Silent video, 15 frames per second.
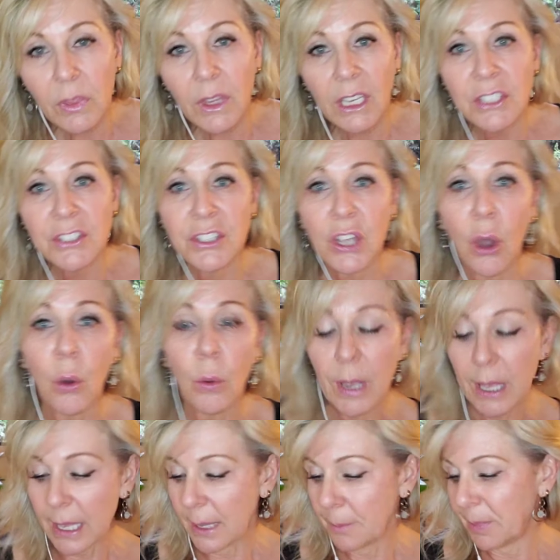So,
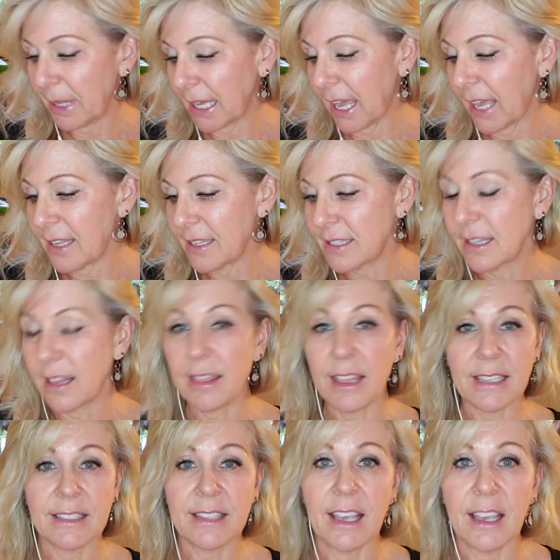because
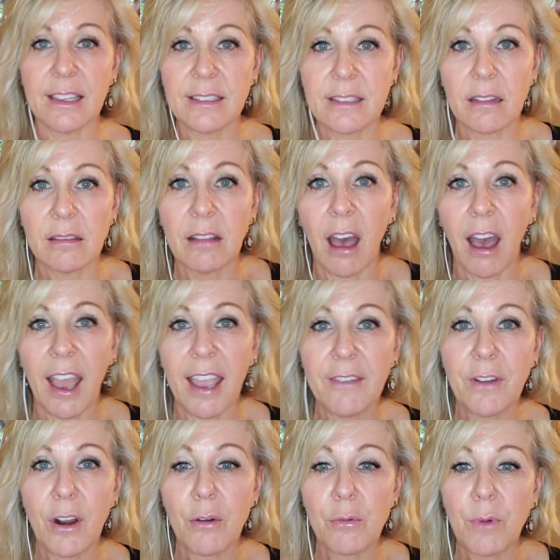this is live
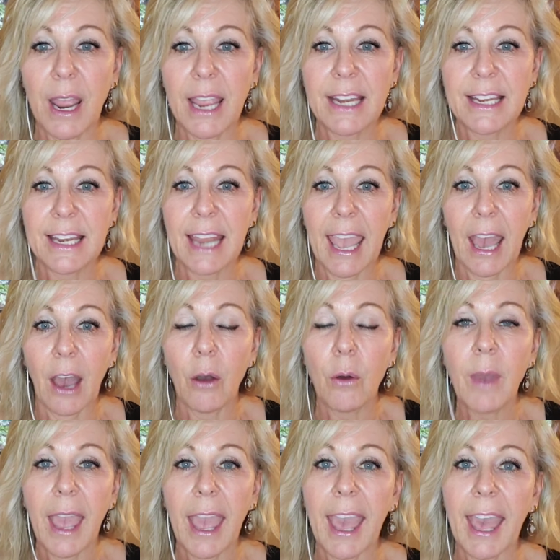right now,
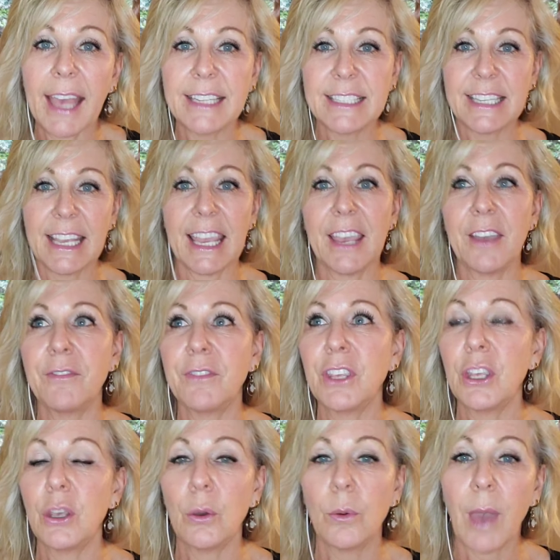and if
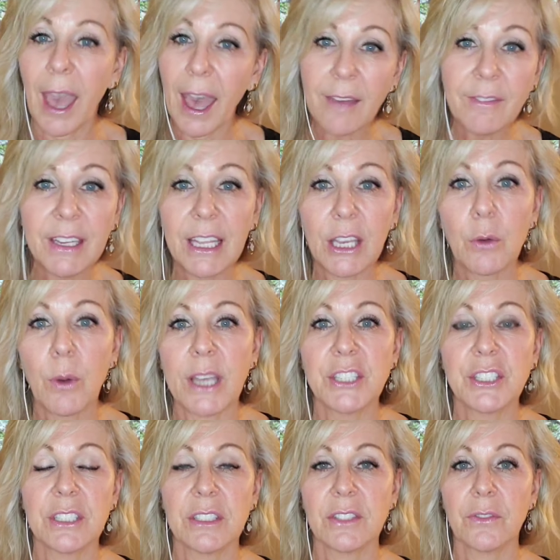you have any
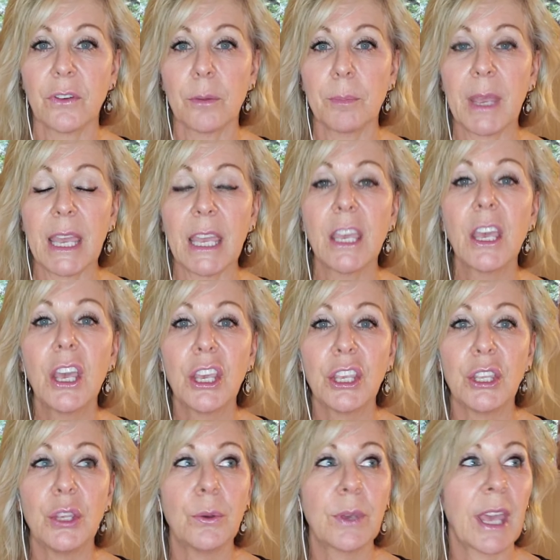questions for me,
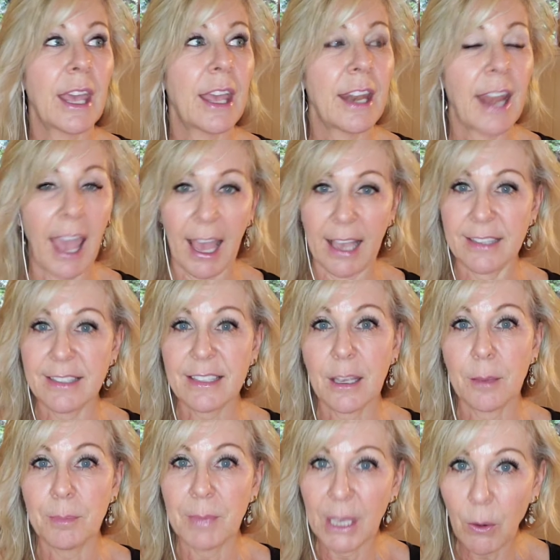you can ask
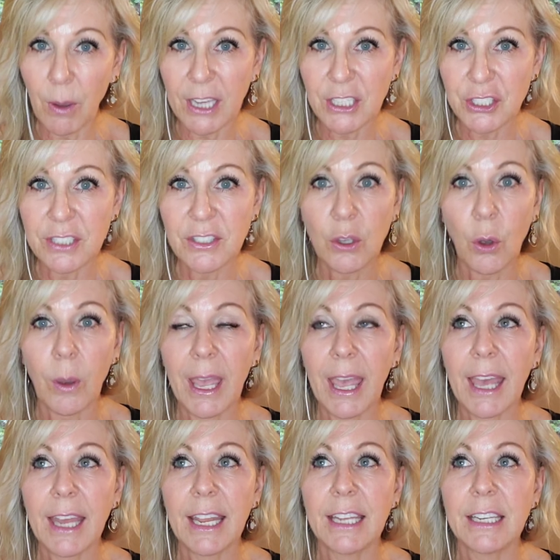me questions. Go
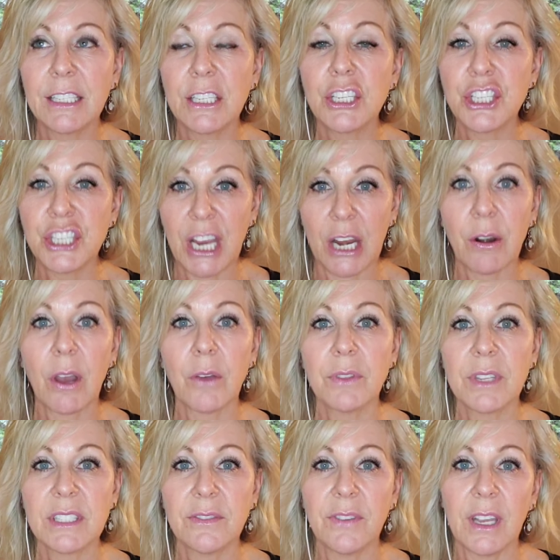ahead and share out
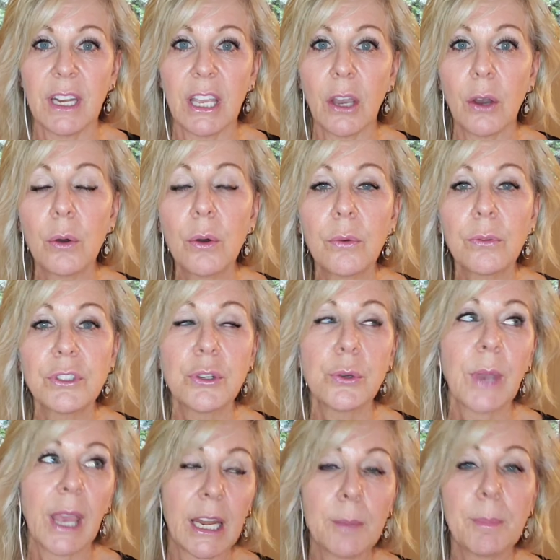this video to
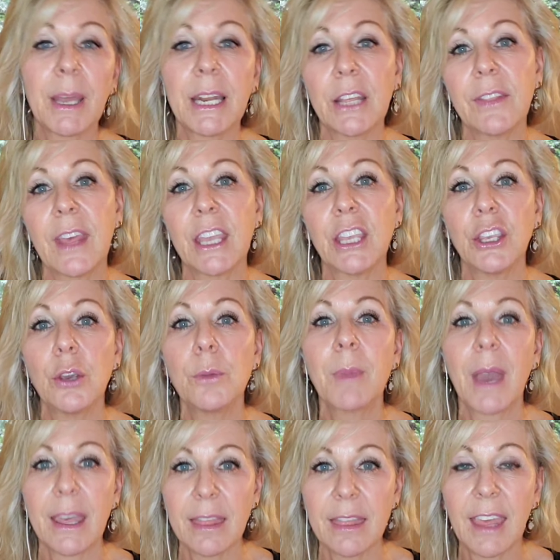anybody that you
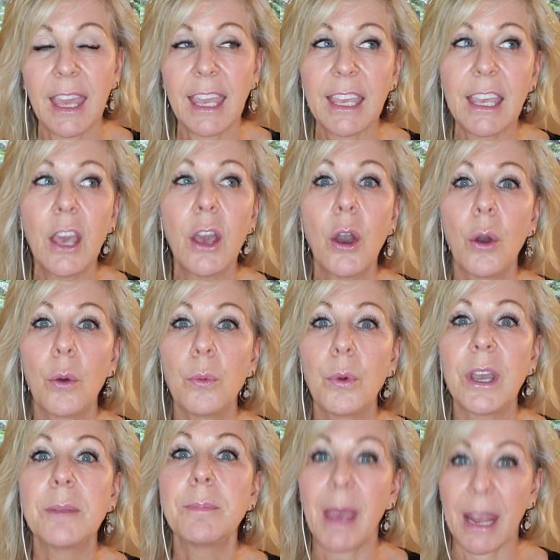might think
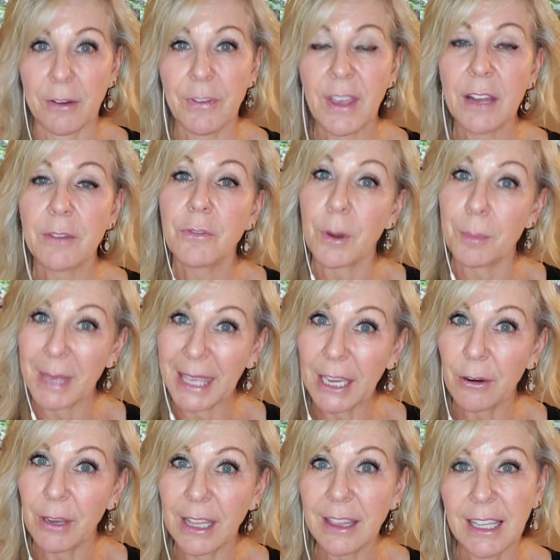would benefit from
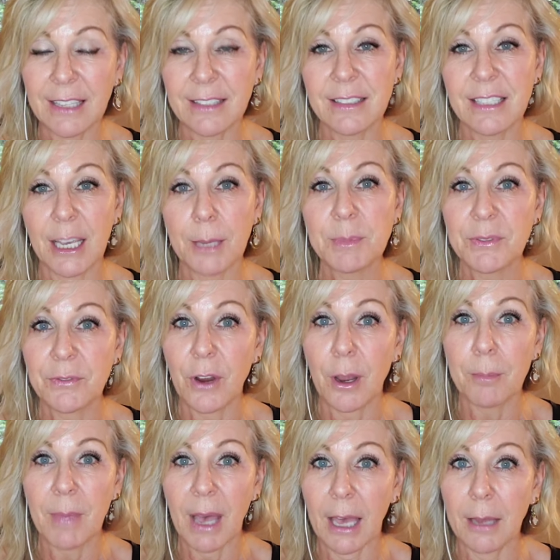hearing these tips
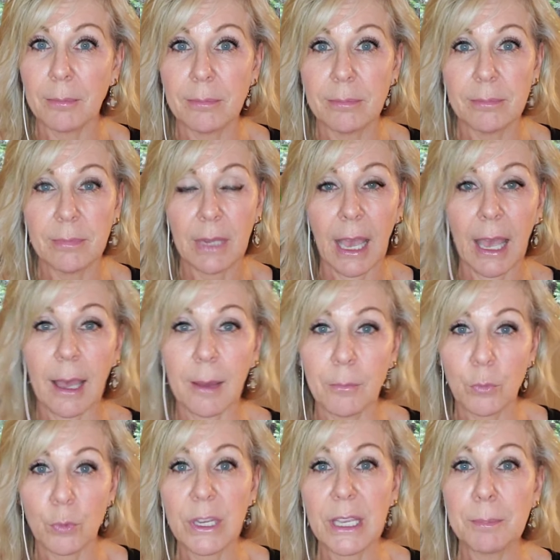from un, um,
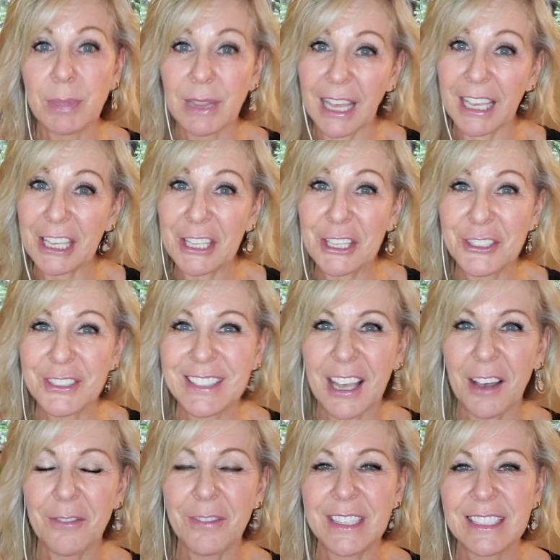replugging
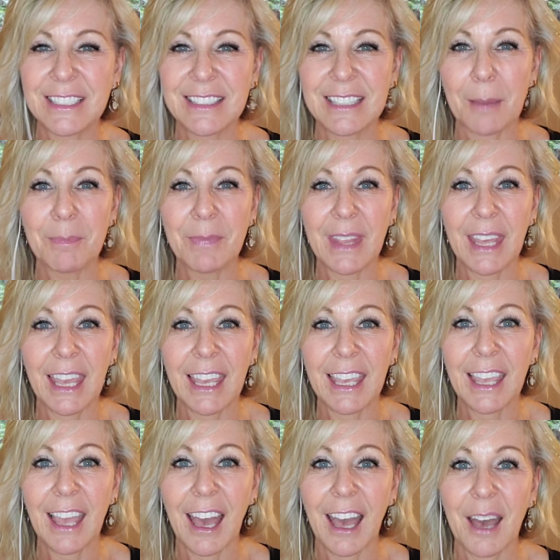yourself into
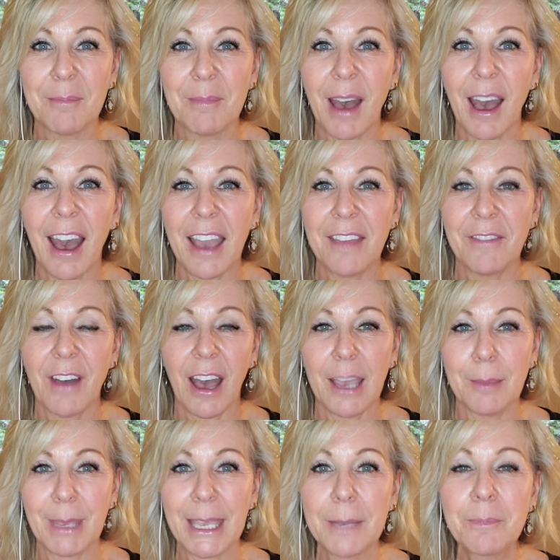something um, high
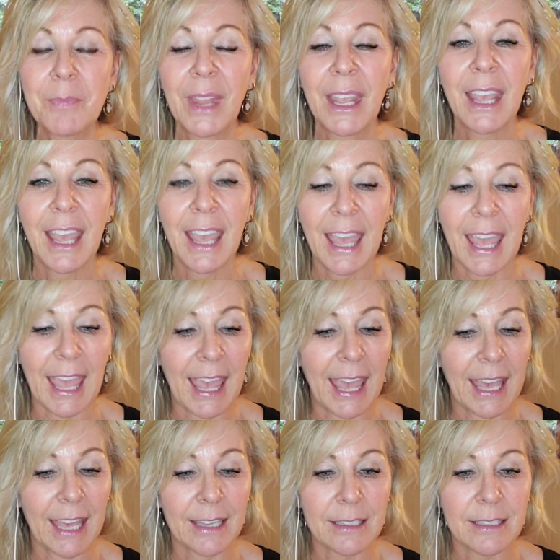vibing.
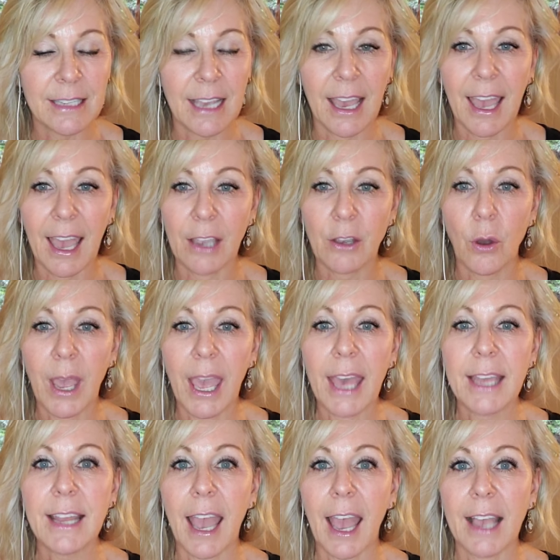And uh, go ahead,
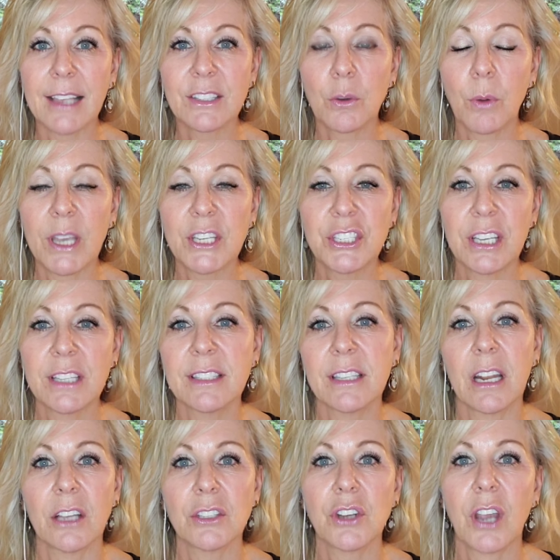ask questions, and
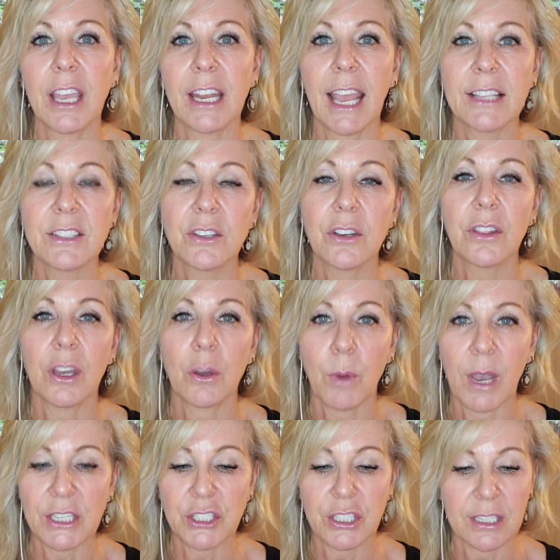I'll try and answer the
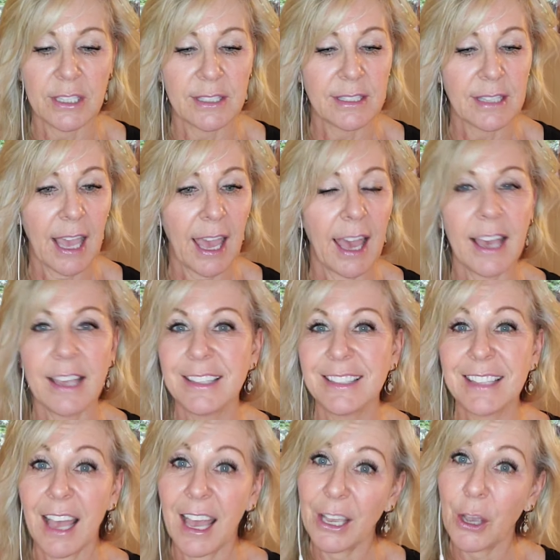questions as
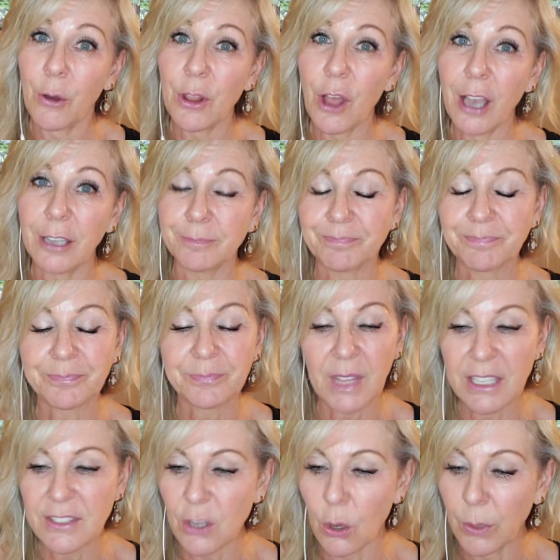I go along.
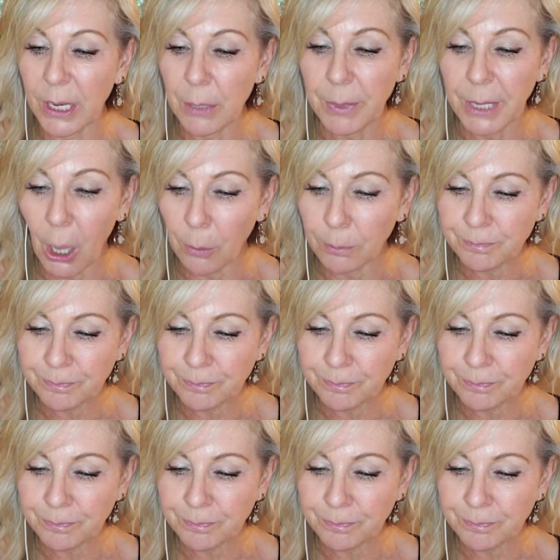So, here we go.